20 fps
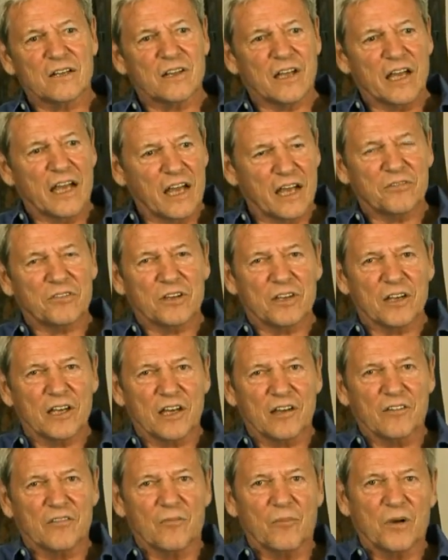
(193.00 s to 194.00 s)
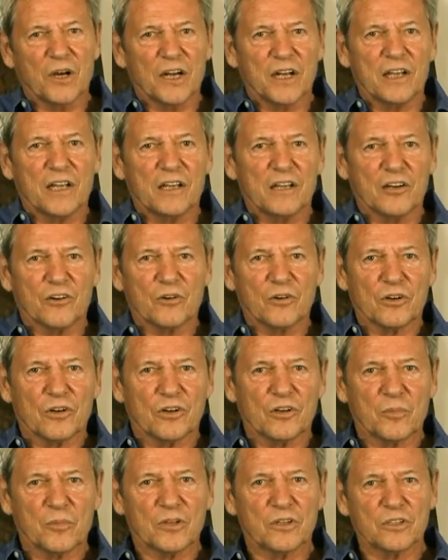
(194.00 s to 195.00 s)
They have to have money in order
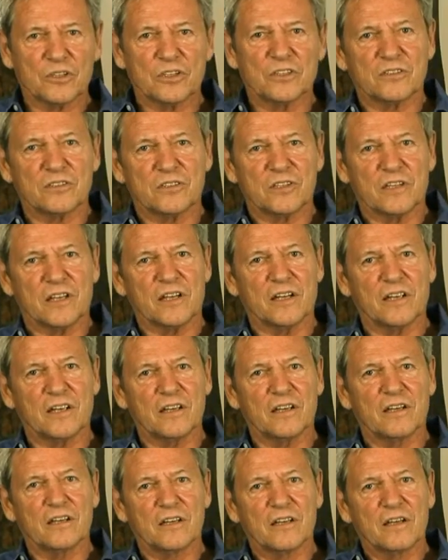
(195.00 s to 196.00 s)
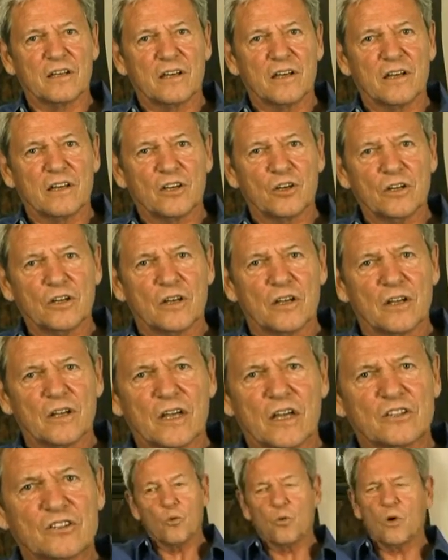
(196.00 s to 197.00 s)
to purchase any good.
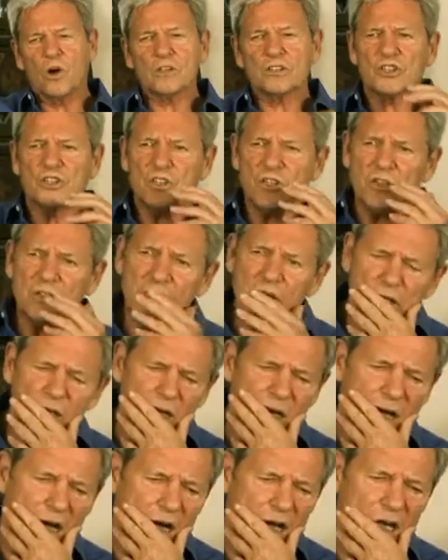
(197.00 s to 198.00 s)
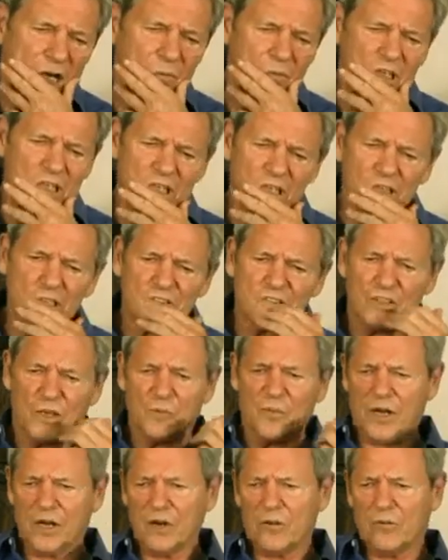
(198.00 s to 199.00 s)
Well, shouldn't an economy deal
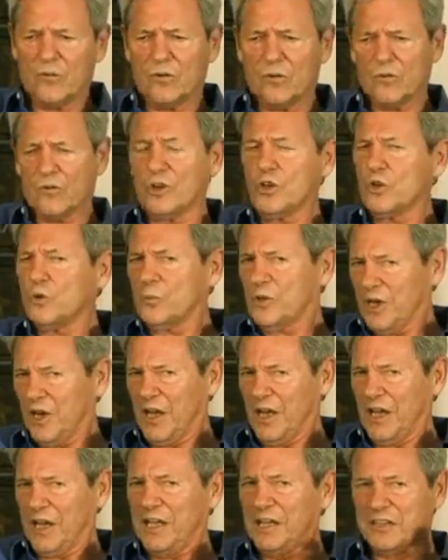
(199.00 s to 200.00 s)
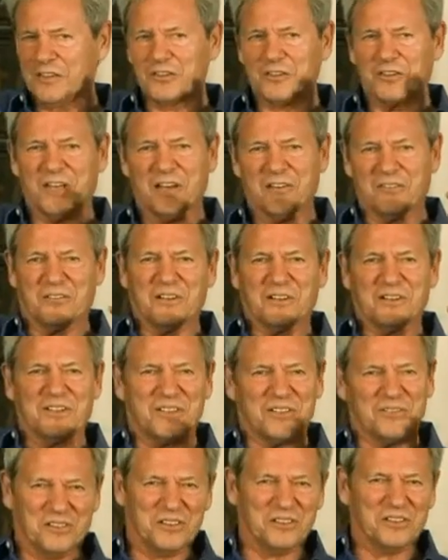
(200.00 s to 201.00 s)
somewhere with human need? Isn't that what
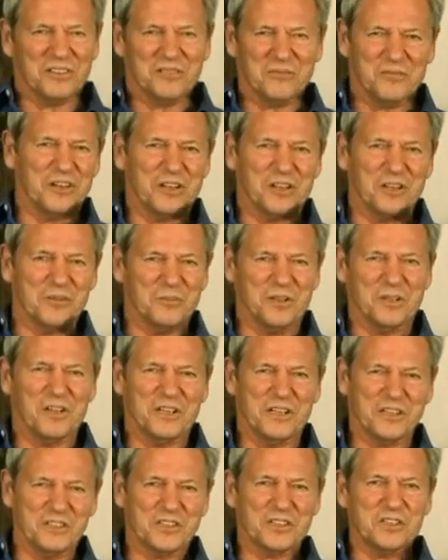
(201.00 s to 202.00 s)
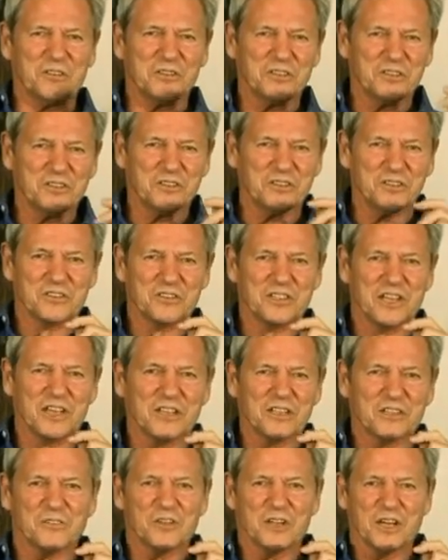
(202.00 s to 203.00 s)
the fundamental issue is, to
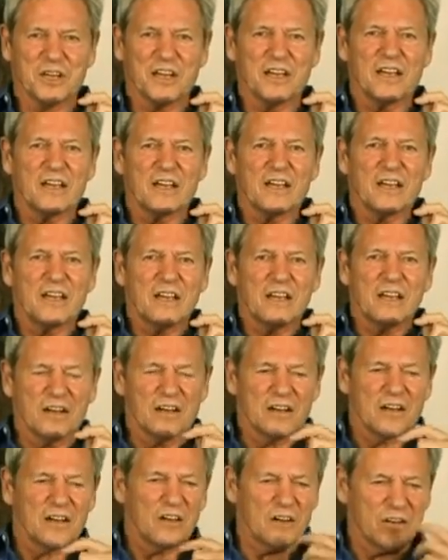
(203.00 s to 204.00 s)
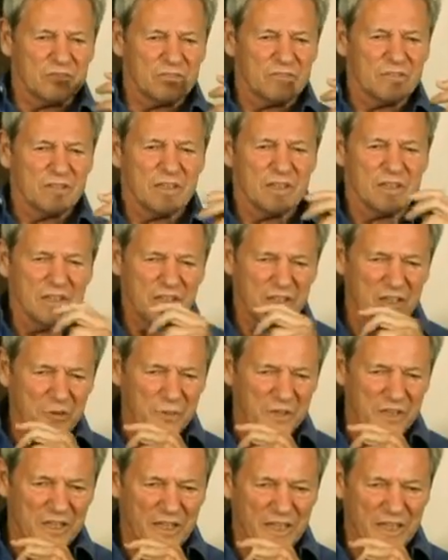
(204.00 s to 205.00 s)
satisfy human